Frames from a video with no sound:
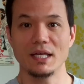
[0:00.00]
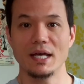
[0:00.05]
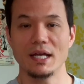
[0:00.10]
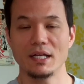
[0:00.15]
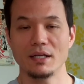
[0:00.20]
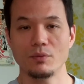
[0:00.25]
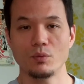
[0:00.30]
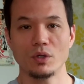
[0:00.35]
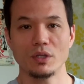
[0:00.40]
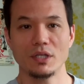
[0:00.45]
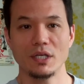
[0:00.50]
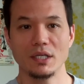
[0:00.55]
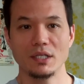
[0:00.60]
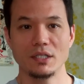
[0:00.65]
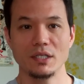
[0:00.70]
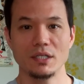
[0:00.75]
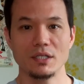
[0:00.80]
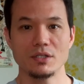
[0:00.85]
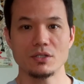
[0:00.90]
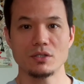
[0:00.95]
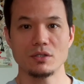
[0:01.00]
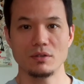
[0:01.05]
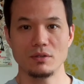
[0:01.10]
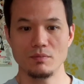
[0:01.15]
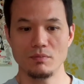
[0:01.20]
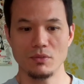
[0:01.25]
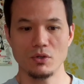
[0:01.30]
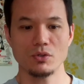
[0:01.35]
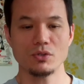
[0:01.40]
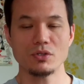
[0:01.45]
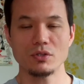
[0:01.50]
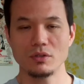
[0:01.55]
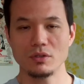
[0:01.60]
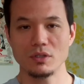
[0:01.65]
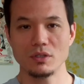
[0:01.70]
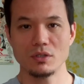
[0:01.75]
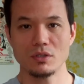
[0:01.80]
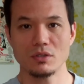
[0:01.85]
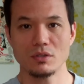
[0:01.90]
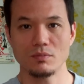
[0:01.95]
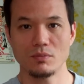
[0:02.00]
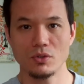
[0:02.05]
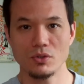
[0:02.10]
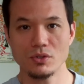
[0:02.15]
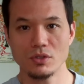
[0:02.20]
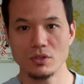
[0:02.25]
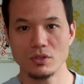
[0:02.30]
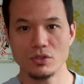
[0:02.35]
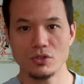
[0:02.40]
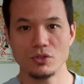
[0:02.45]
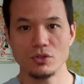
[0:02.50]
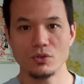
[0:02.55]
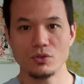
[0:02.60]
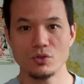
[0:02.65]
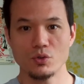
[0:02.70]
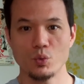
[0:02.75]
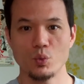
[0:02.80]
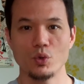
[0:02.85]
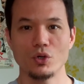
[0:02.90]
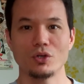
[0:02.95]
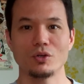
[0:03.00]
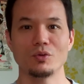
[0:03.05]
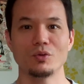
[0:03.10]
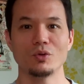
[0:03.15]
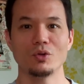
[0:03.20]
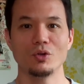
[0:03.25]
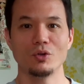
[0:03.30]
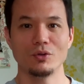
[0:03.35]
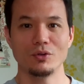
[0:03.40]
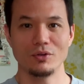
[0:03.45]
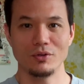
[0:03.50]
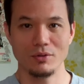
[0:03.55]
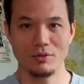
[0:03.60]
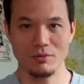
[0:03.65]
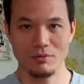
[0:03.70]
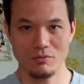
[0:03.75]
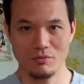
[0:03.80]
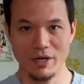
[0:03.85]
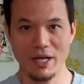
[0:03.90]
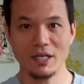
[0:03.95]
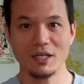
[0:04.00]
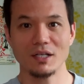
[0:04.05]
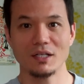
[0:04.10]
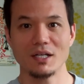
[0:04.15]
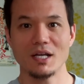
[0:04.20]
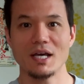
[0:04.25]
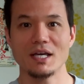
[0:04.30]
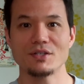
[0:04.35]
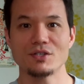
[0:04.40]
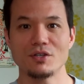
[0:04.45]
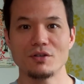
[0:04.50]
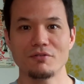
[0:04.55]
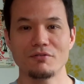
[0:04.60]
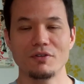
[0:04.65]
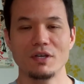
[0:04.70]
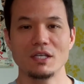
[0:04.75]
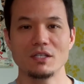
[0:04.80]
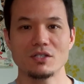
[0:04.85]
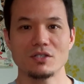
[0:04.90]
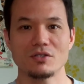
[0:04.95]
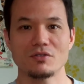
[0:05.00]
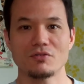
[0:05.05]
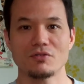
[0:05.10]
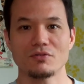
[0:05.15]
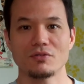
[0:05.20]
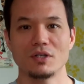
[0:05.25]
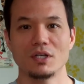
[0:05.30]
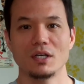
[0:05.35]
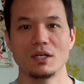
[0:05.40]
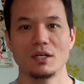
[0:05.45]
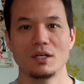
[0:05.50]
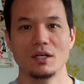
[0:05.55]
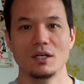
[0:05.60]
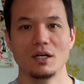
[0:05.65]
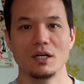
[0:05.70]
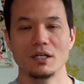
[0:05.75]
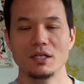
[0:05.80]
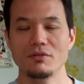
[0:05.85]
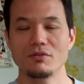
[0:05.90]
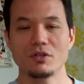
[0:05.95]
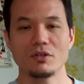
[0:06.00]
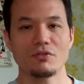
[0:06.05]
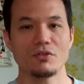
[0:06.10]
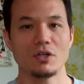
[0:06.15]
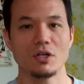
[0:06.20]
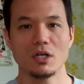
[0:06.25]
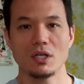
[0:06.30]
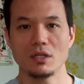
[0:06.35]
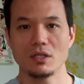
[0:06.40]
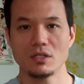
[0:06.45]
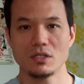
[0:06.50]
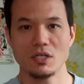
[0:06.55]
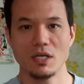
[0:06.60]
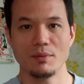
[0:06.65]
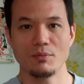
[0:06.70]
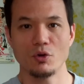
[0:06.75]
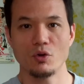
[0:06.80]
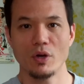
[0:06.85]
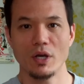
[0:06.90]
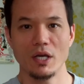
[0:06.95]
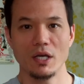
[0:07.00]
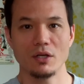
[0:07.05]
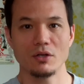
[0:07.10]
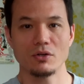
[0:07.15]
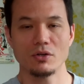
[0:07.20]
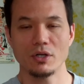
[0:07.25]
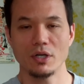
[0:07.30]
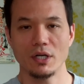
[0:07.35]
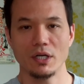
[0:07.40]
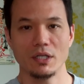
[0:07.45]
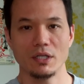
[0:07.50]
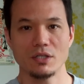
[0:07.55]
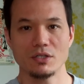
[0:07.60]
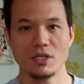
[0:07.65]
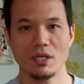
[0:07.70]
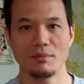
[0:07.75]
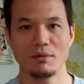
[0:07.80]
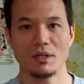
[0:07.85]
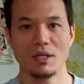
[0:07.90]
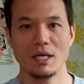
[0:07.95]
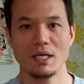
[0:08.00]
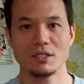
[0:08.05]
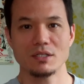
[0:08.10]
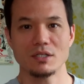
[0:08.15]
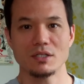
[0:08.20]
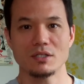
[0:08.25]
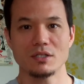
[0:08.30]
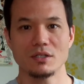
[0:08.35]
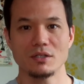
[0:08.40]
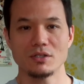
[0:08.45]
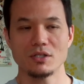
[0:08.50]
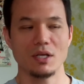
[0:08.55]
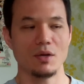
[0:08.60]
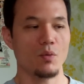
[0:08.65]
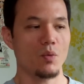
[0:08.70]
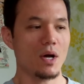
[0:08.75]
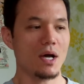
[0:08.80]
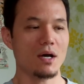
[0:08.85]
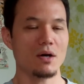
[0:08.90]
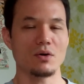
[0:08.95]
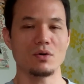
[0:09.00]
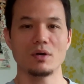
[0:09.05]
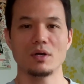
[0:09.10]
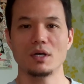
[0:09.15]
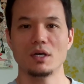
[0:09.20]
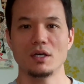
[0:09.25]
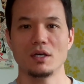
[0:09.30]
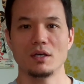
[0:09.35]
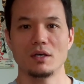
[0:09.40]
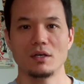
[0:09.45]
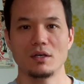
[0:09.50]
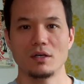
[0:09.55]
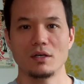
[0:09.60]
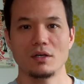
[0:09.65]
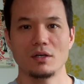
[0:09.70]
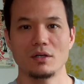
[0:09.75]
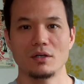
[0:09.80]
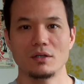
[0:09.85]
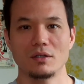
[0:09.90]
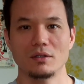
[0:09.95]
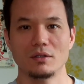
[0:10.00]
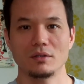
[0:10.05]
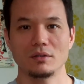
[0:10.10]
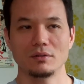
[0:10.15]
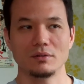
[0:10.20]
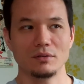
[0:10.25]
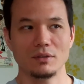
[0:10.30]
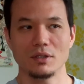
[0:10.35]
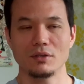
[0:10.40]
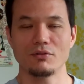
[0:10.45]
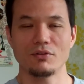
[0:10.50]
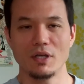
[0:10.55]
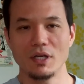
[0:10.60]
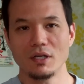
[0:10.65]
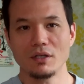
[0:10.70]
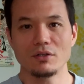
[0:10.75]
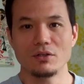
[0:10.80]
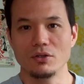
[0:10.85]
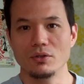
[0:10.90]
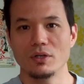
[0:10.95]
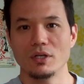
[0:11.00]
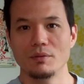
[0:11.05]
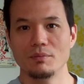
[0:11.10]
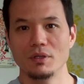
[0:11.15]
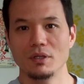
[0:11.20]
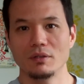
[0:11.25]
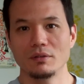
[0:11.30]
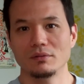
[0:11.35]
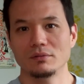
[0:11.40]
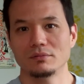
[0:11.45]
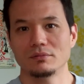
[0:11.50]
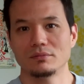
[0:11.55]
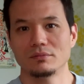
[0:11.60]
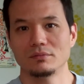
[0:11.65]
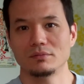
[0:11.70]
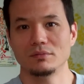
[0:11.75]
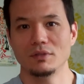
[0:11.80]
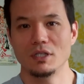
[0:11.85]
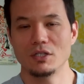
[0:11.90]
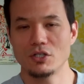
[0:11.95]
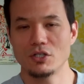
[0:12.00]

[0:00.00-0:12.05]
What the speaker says: that, and what that did is most of the students will recognize their faces, even if they're not in the same grade or in any of the same classes, and they'll say, wow, well, if they can do it, I mean, it